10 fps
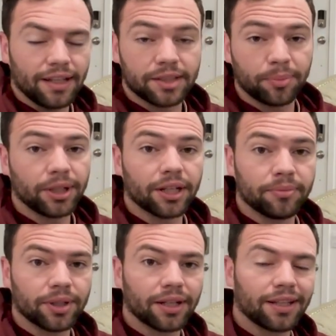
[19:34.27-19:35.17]
It's a pretty
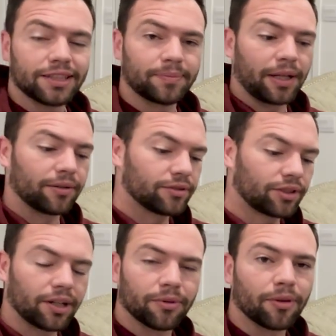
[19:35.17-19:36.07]
good book. It's about
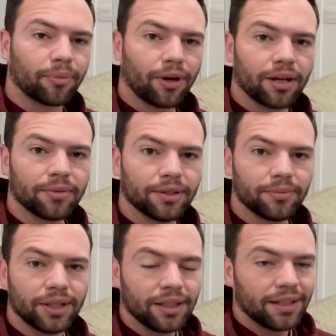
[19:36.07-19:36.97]
starting with the problem,